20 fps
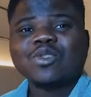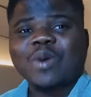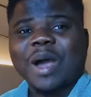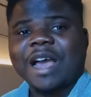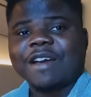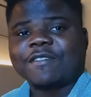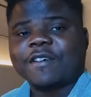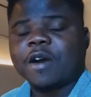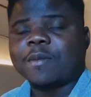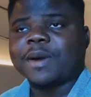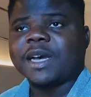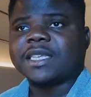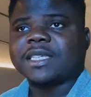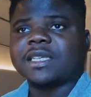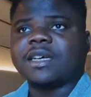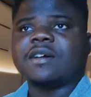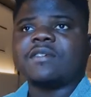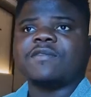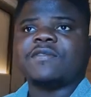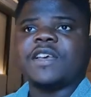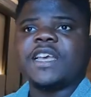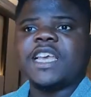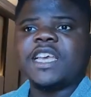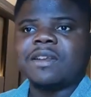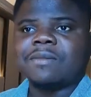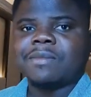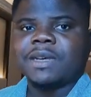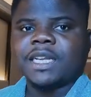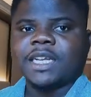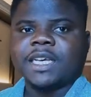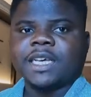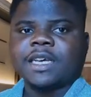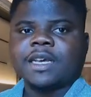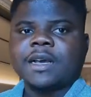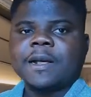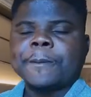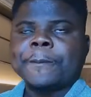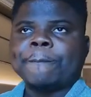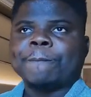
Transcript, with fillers: is why I found myself in Munich,